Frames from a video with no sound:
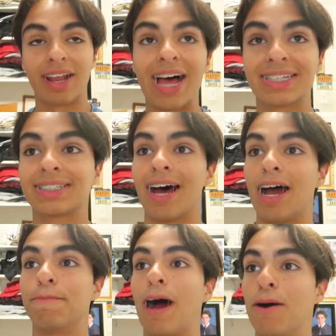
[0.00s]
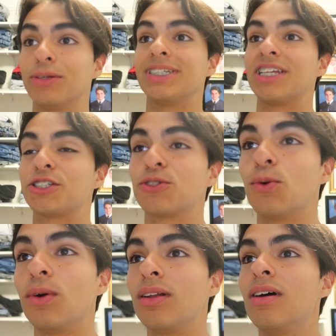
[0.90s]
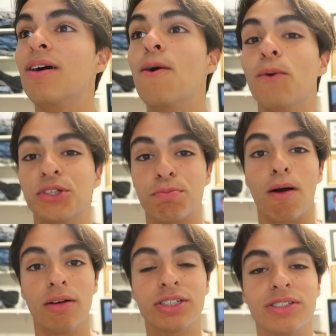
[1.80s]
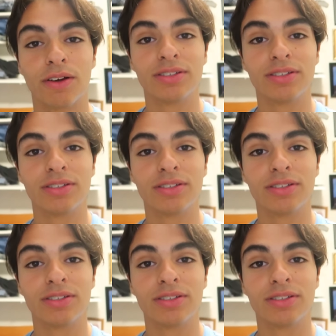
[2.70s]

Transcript: The last time I was at school was March